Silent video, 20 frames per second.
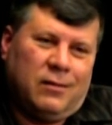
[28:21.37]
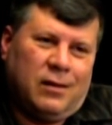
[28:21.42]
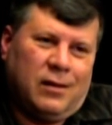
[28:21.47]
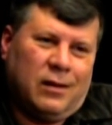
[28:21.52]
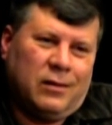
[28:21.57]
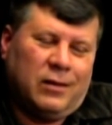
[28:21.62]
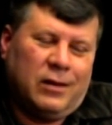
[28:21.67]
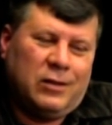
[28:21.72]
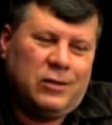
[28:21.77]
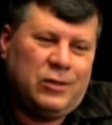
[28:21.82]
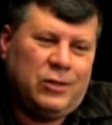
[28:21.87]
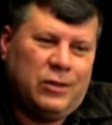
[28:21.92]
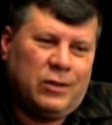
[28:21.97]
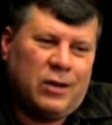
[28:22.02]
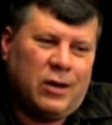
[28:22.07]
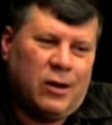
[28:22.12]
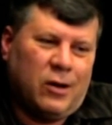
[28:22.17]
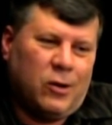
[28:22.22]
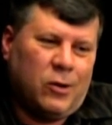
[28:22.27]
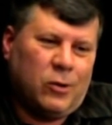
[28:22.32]
unless you
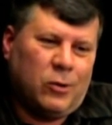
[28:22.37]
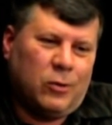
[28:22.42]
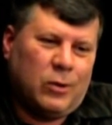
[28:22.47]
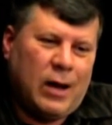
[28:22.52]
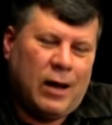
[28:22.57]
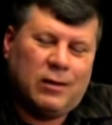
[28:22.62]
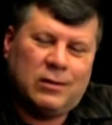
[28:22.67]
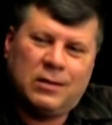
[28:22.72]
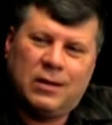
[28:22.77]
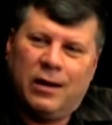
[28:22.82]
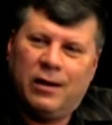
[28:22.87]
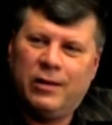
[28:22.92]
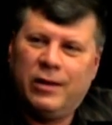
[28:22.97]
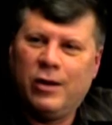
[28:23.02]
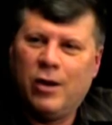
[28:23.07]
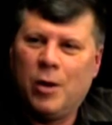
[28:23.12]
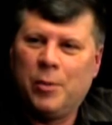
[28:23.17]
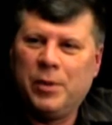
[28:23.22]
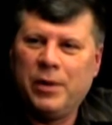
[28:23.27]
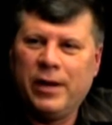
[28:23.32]
go outside of
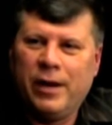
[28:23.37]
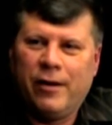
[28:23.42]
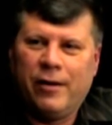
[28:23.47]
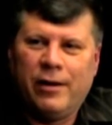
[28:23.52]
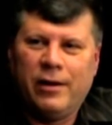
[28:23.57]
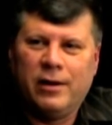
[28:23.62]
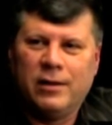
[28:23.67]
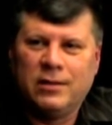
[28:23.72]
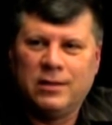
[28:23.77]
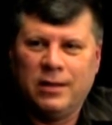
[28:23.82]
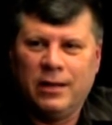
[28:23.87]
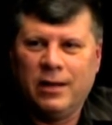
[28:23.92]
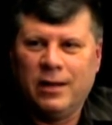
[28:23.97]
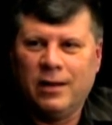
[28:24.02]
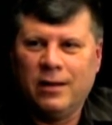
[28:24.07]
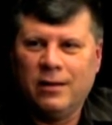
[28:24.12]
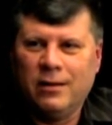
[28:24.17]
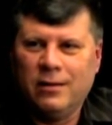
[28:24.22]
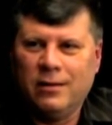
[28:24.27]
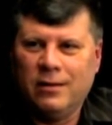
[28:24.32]
the Albany area to see
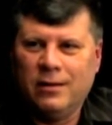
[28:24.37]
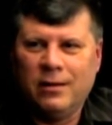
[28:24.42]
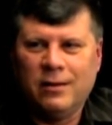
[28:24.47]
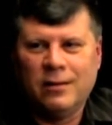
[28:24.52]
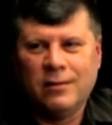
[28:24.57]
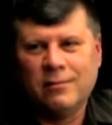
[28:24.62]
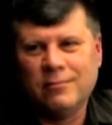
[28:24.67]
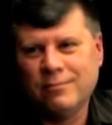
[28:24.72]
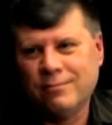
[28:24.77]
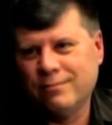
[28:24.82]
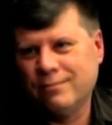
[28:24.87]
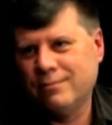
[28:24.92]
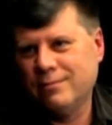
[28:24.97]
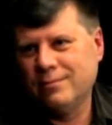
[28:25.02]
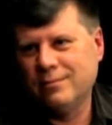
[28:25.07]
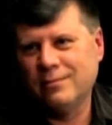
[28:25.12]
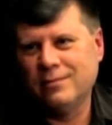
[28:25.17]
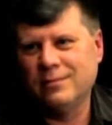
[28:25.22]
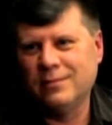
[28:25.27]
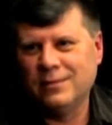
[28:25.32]
it, you know.
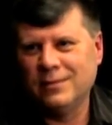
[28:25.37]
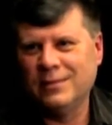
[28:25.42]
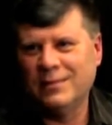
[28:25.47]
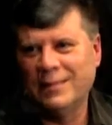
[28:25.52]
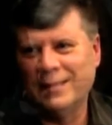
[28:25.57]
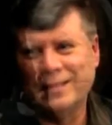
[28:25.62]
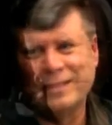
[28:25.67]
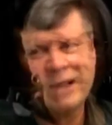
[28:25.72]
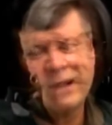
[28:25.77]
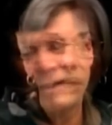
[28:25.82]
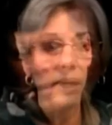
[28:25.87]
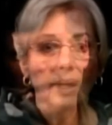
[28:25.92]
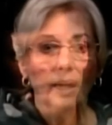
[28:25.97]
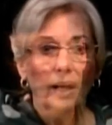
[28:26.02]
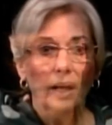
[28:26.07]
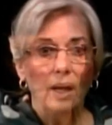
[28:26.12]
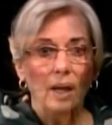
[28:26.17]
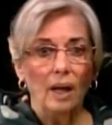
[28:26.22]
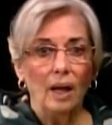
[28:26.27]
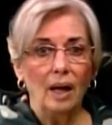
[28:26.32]
It's not going to happen. It's not going to
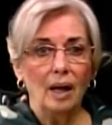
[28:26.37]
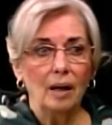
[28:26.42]
happen.